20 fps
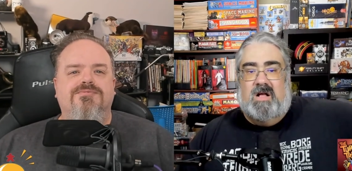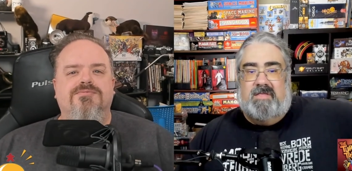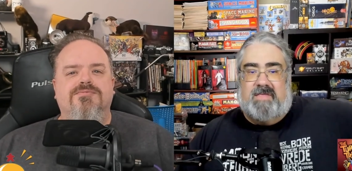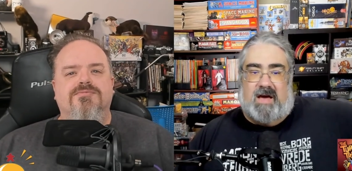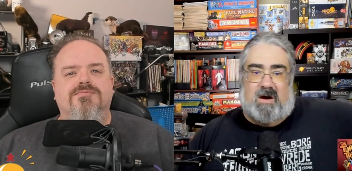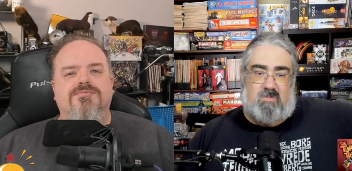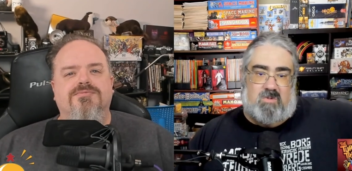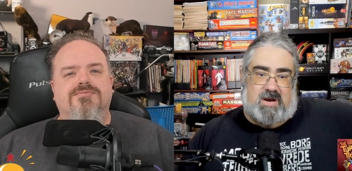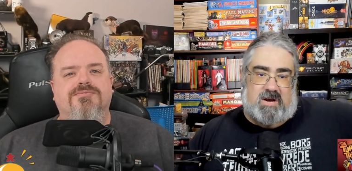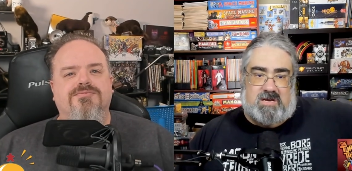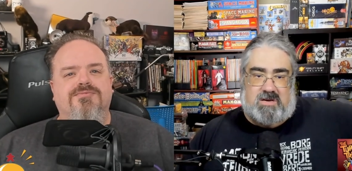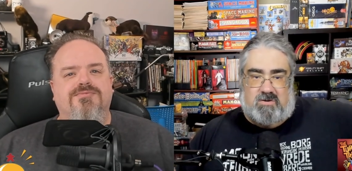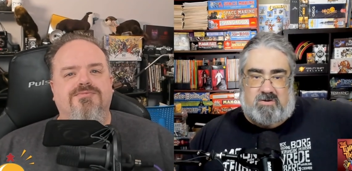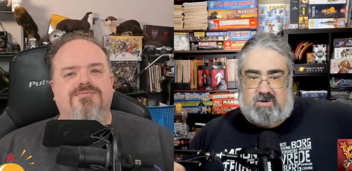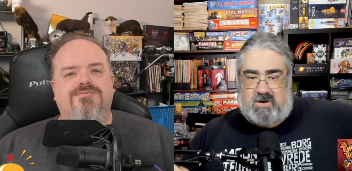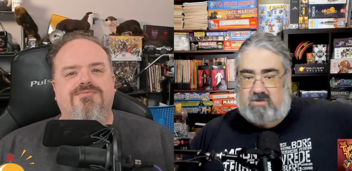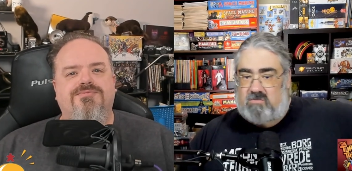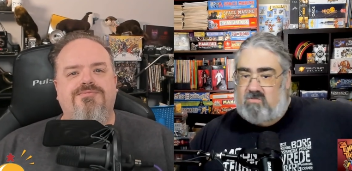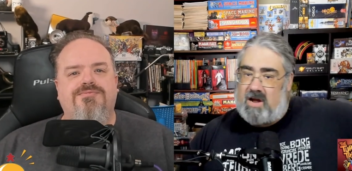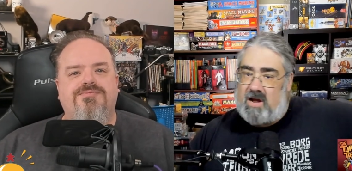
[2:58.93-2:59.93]
Speaker 1: That way you
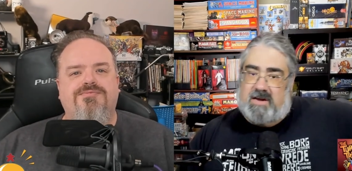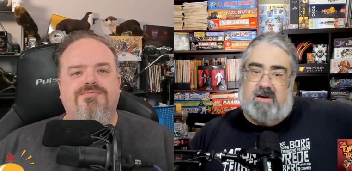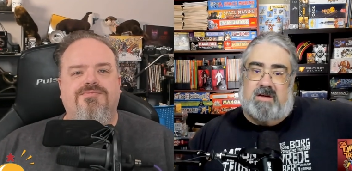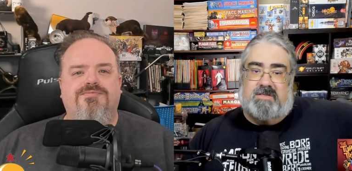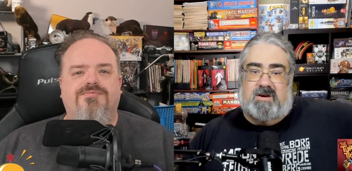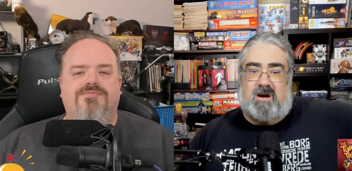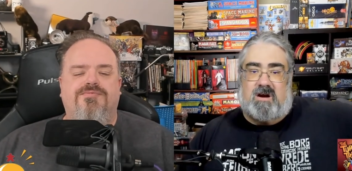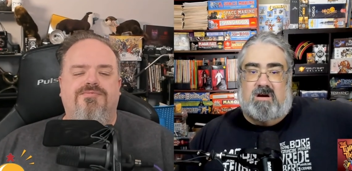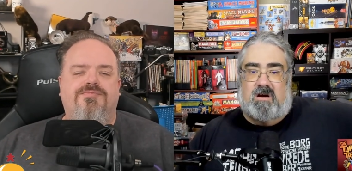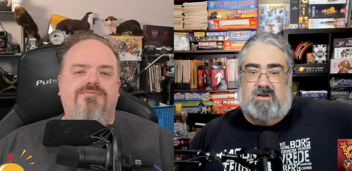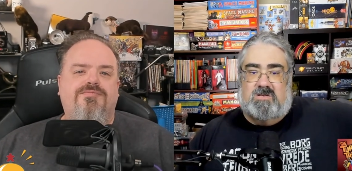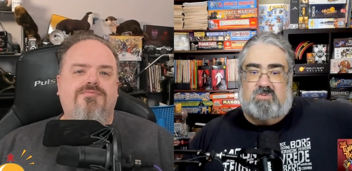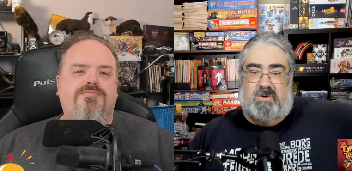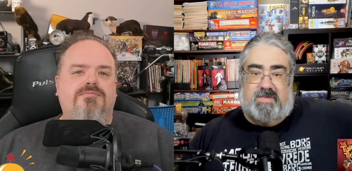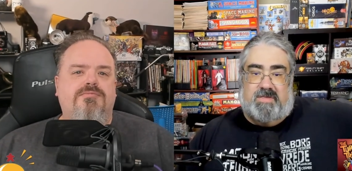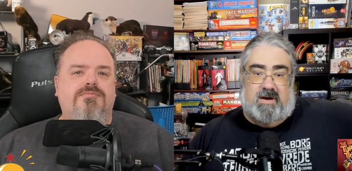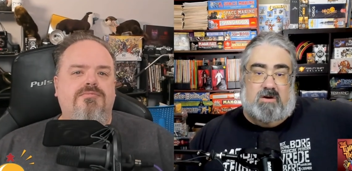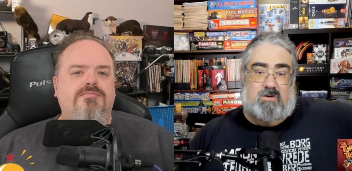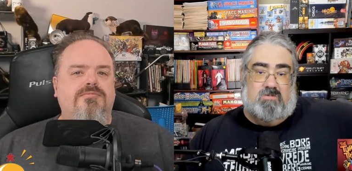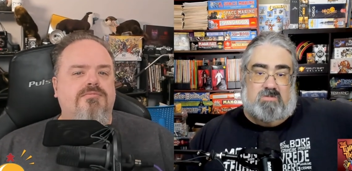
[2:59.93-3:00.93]
can write on the cards
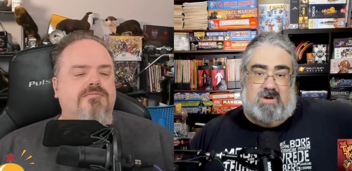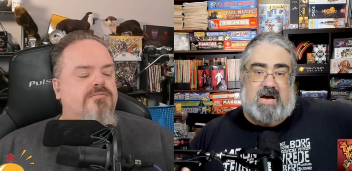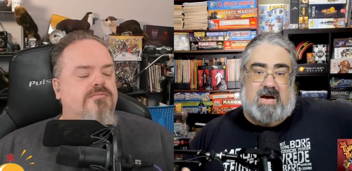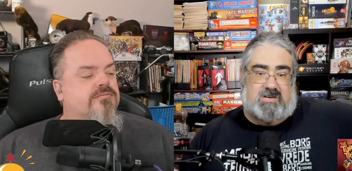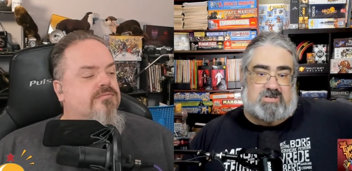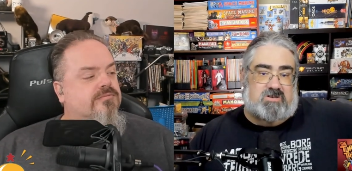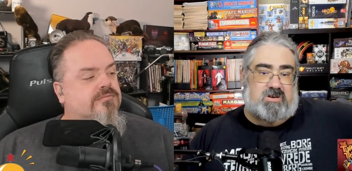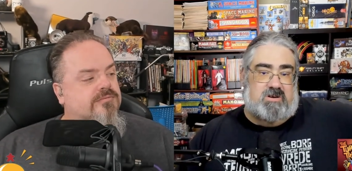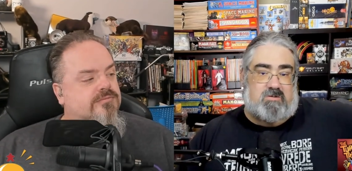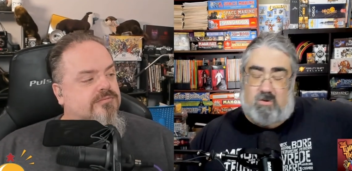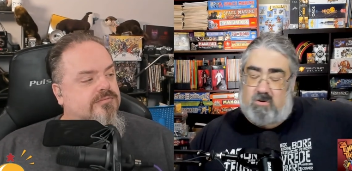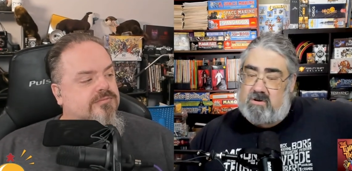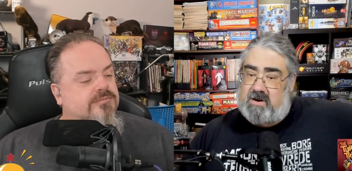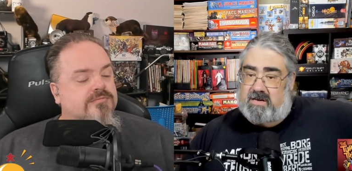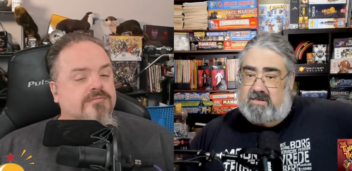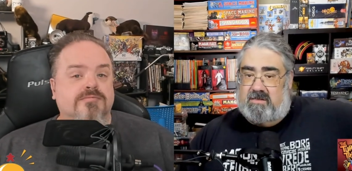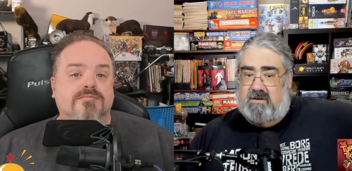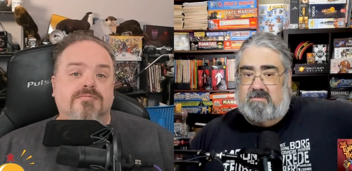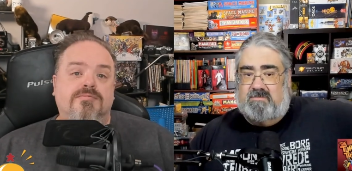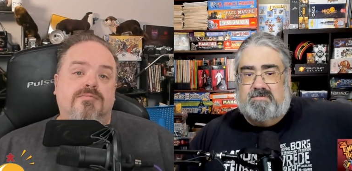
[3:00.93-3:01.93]
without actually
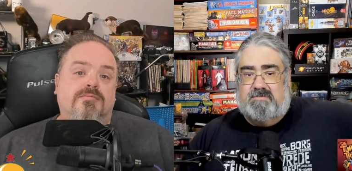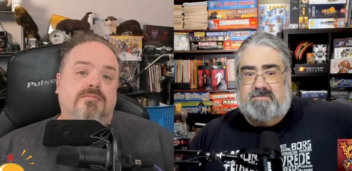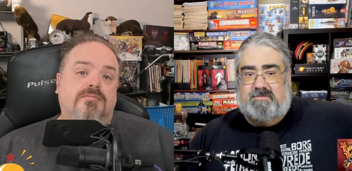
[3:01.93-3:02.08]
ruining them.